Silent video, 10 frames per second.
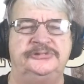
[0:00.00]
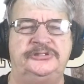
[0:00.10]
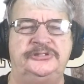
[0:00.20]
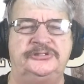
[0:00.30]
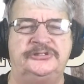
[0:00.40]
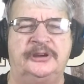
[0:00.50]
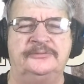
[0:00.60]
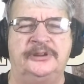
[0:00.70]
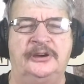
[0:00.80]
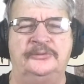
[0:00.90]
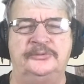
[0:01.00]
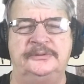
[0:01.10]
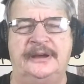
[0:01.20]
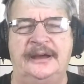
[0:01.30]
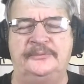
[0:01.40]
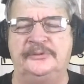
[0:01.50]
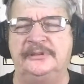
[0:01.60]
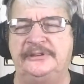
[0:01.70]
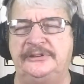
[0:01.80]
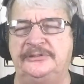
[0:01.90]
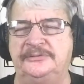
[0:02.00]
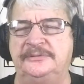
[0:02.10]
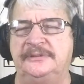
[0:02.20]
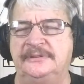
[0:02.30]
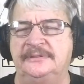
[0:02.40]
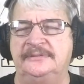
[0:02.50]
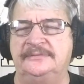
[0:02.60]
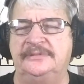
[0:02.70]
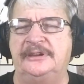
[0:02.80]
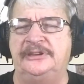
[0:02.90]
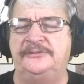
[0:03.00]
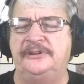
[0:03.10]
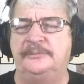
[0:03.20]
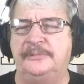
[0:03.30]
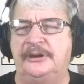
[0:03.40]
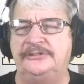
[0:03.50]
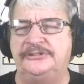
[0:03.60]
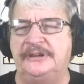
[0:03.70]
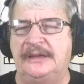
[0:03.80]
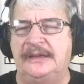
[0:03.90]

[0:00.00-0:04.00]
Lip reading: You just don't know. I really do. Thank you very much.